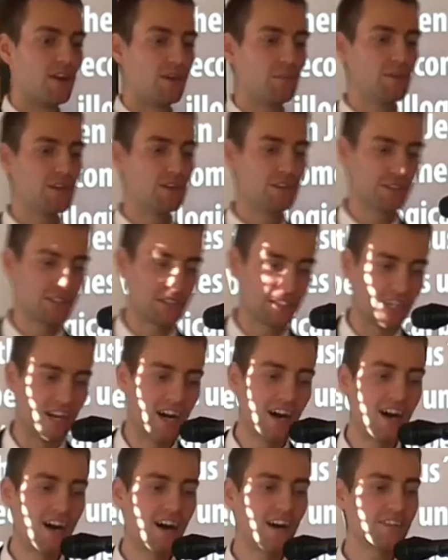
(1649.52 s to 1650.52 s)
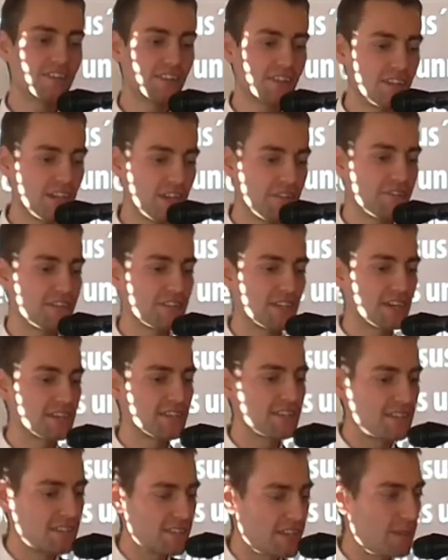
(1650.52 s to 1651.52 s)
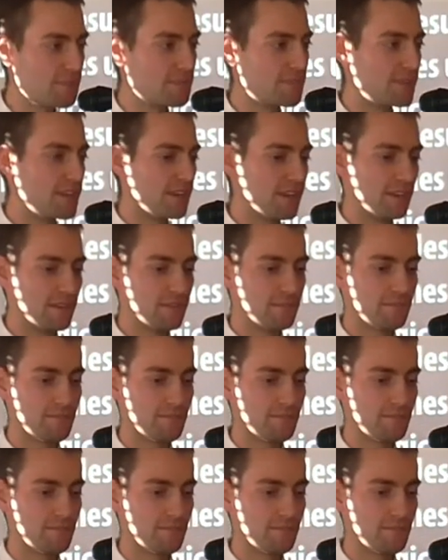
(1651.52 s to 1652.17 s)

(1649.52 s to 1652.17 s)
because God gives us something